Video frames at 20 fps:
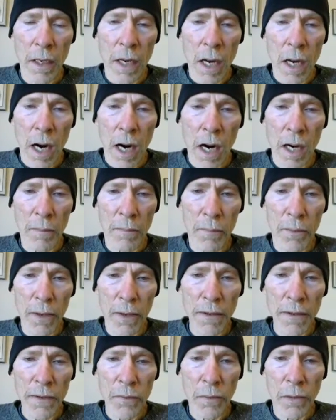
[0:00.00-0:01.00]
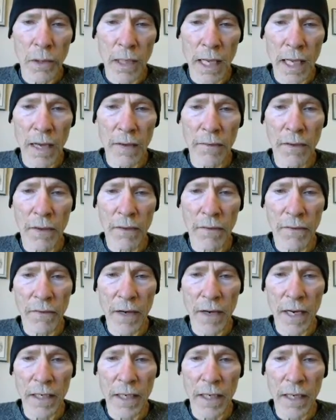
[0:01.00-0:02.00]
Our breaths will have a
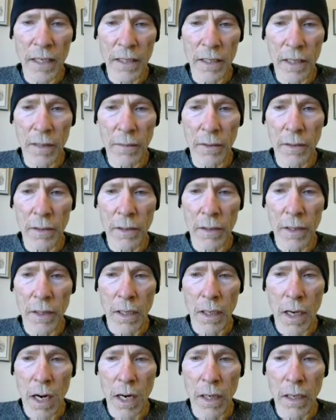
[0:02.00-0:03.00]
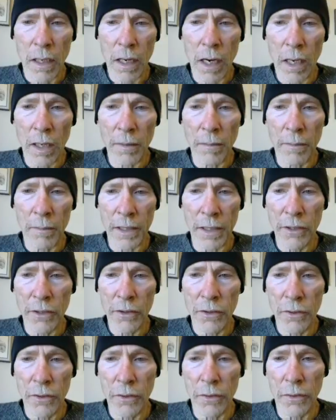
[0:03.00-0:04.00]
finite number, our heartbeats
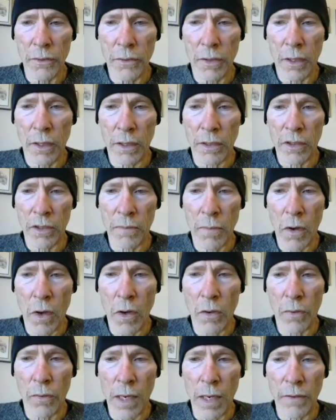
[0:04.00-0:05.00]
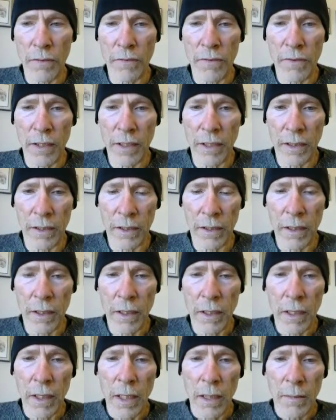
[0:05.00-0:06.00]
too, a small round figure,
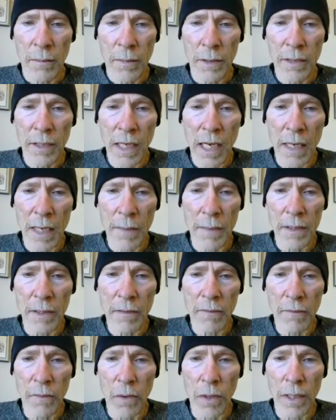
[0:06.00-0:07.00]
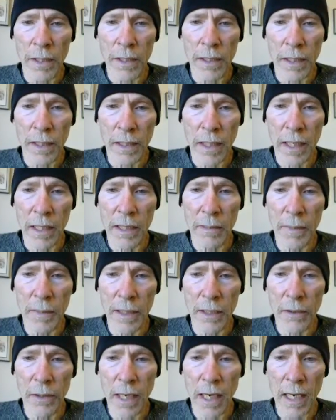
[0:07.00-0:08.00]
but time in the void cannot be
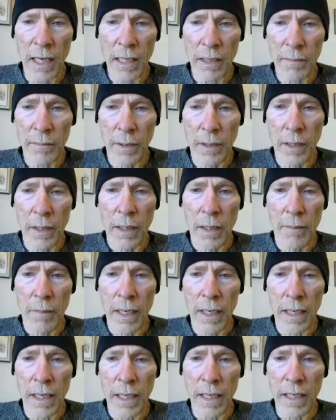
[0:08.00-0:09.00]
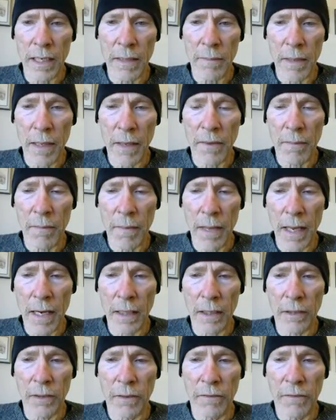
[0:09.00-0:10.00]
grasped by any
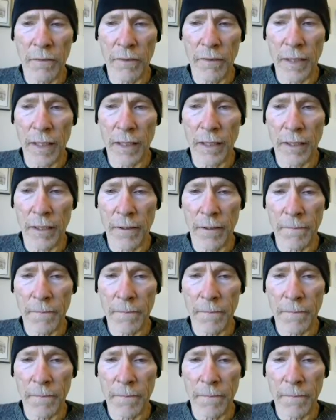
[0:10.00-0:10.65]
mathematical rigor.